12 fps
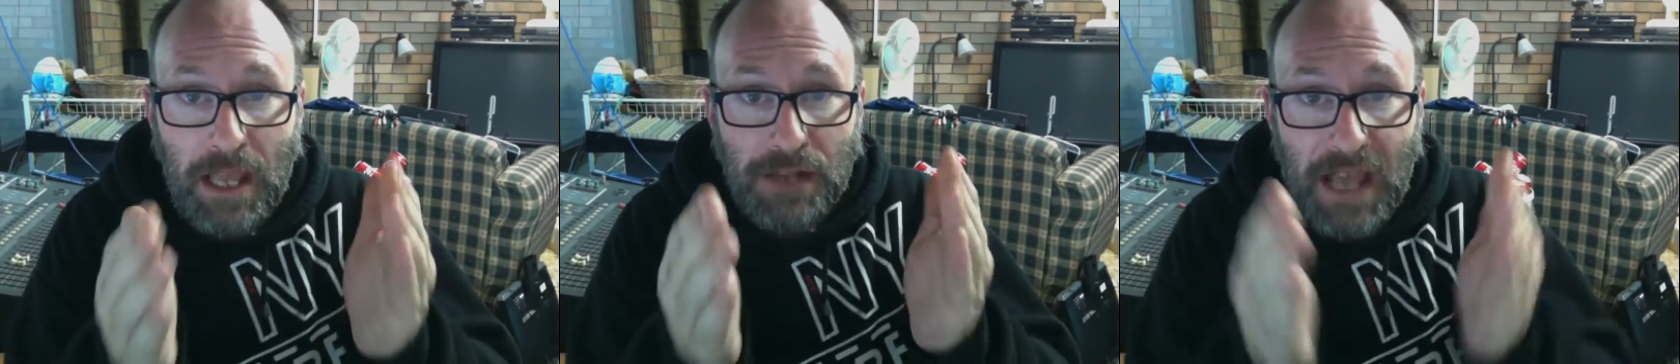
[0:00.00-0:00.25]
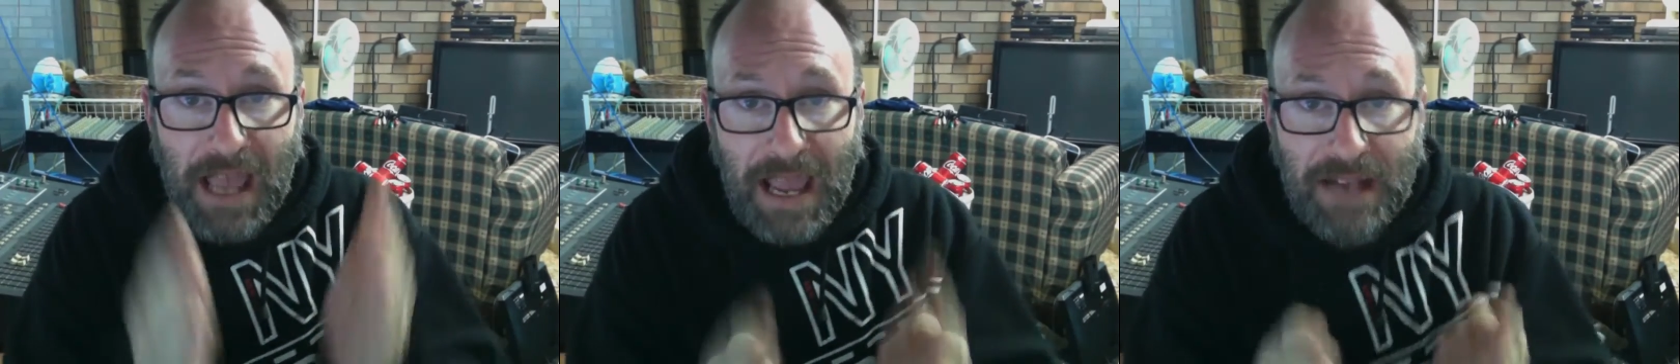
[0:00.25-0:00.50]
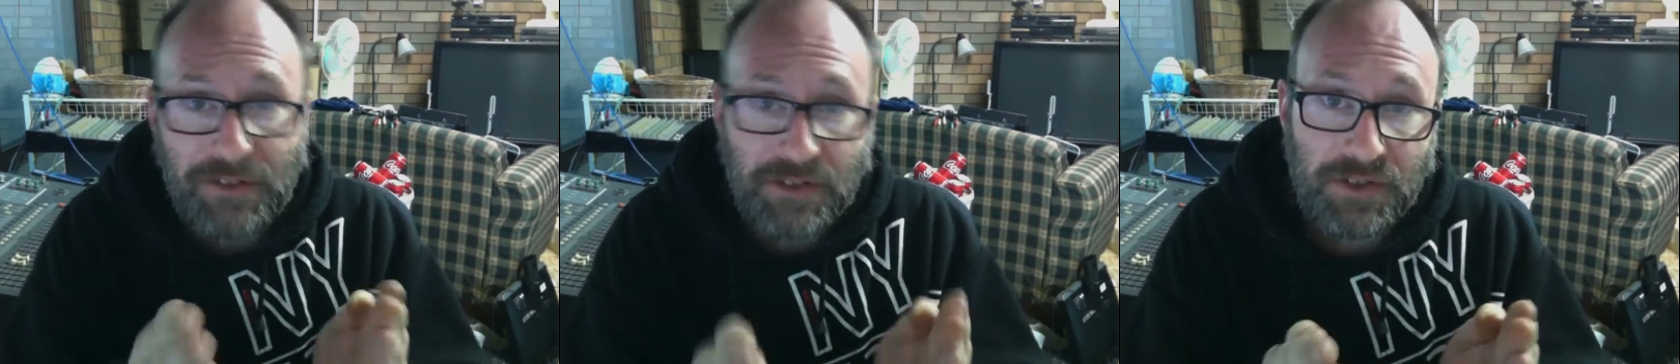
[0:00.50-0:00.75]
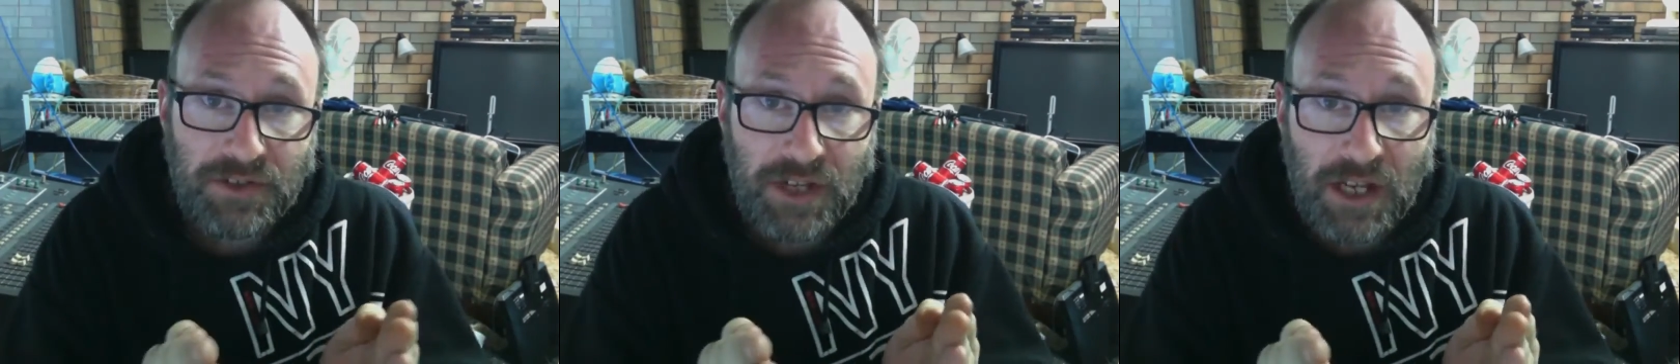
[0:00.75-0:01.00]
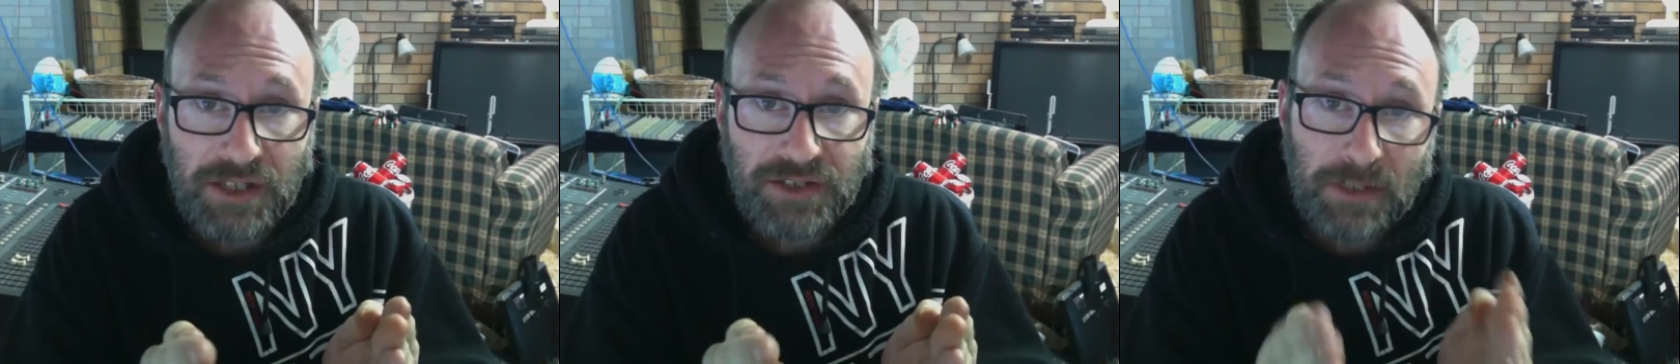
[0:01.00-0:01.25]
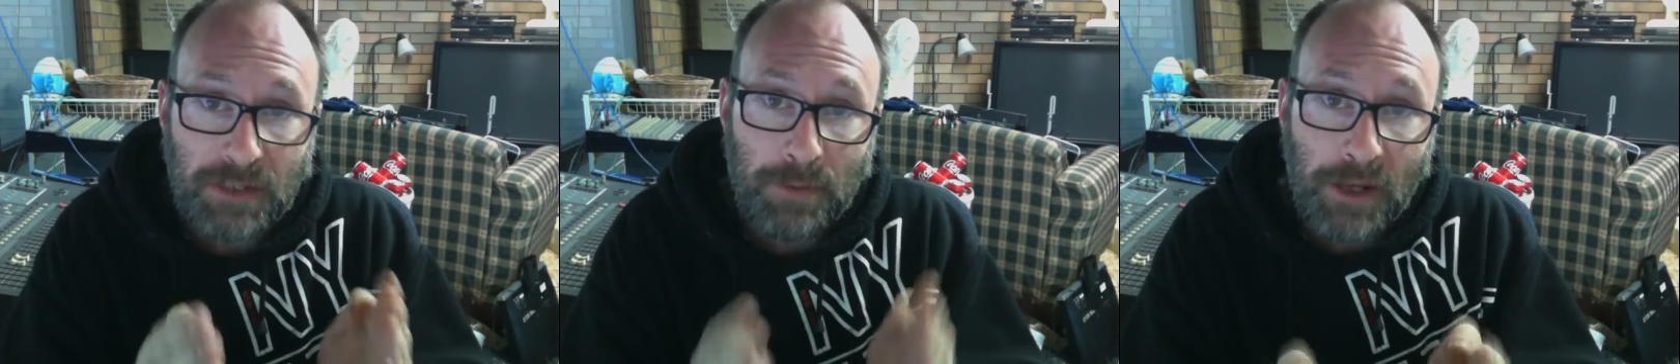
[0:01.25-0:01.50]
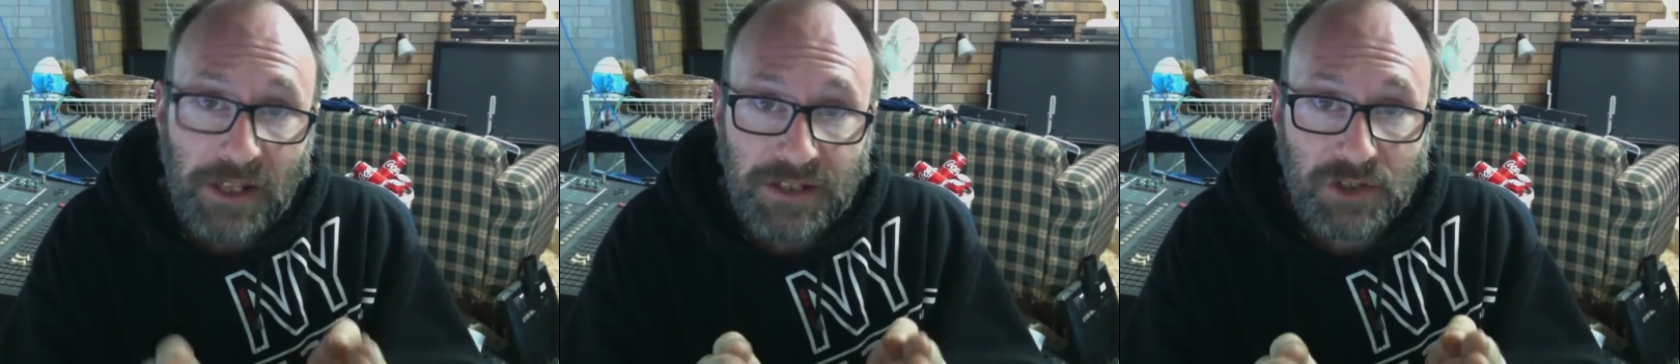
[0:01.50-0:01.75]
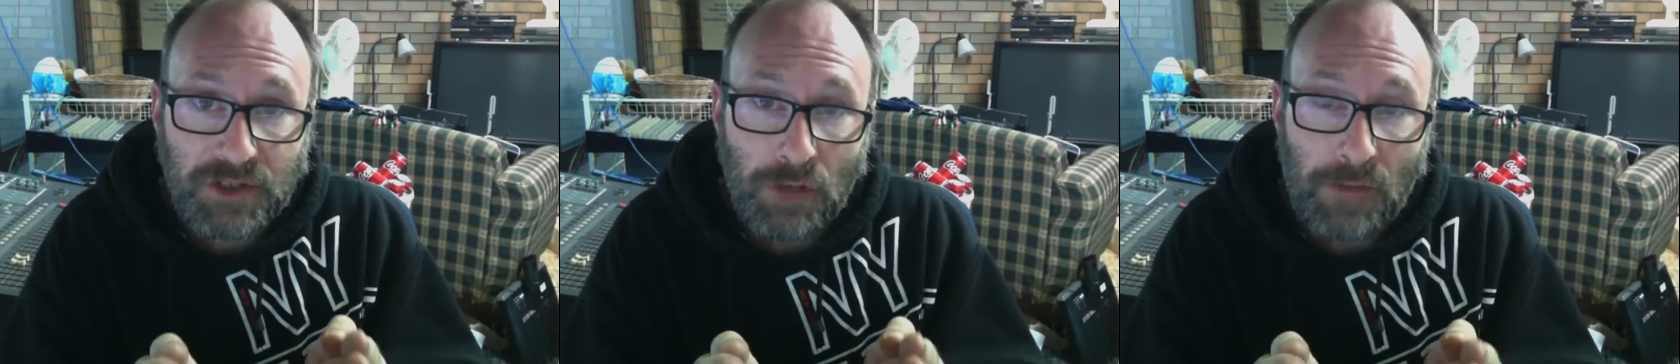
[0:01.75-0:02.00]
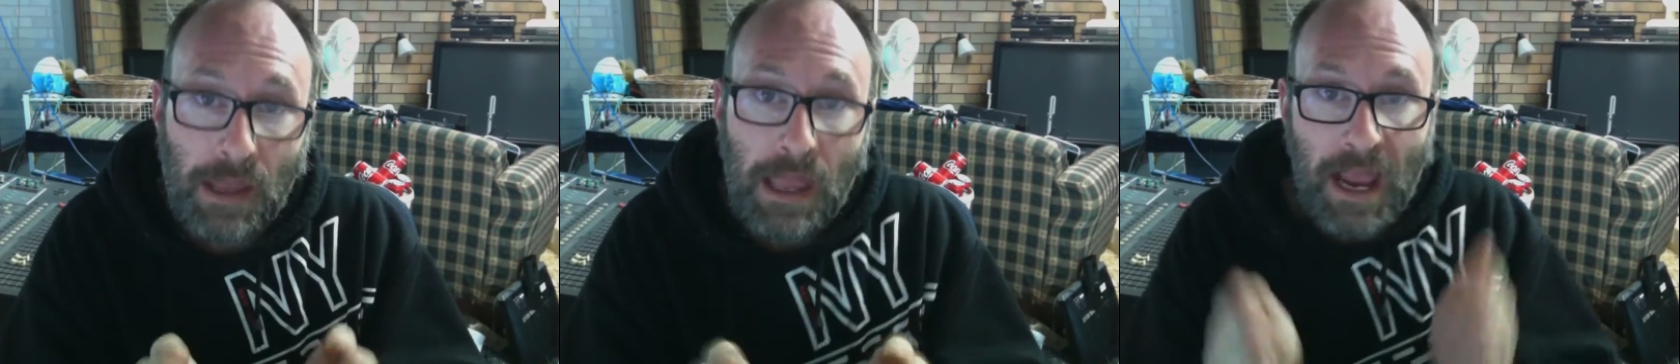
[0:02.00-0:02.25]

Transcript: to act as a DHCP server